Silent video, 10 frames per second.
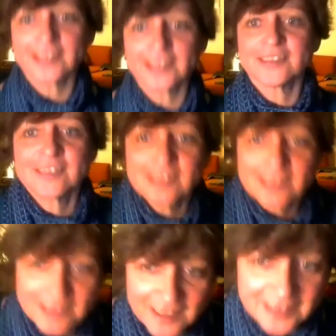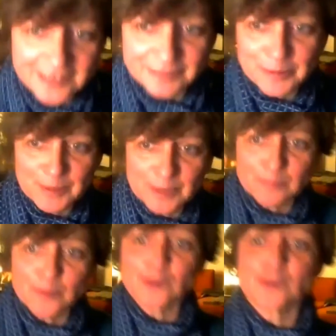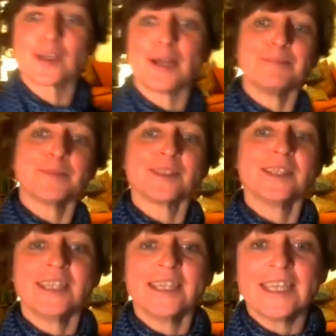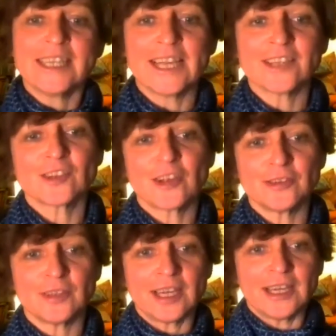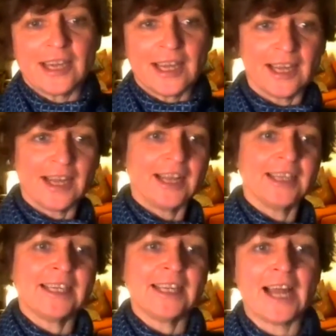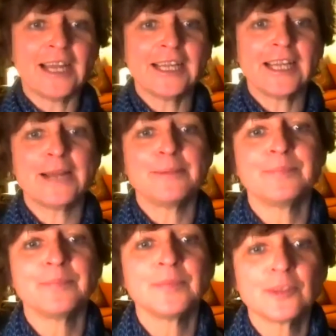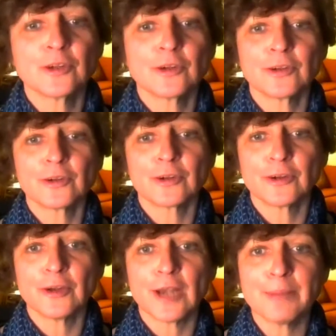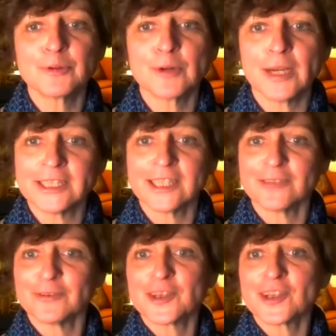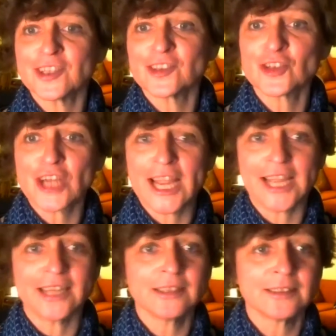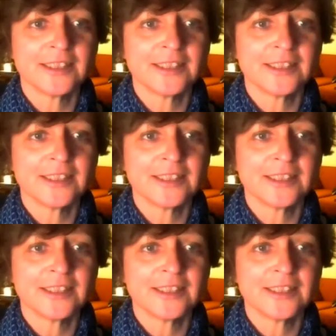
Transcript: I'm a bit more slumped. Yeah, so I am collaborating with this chair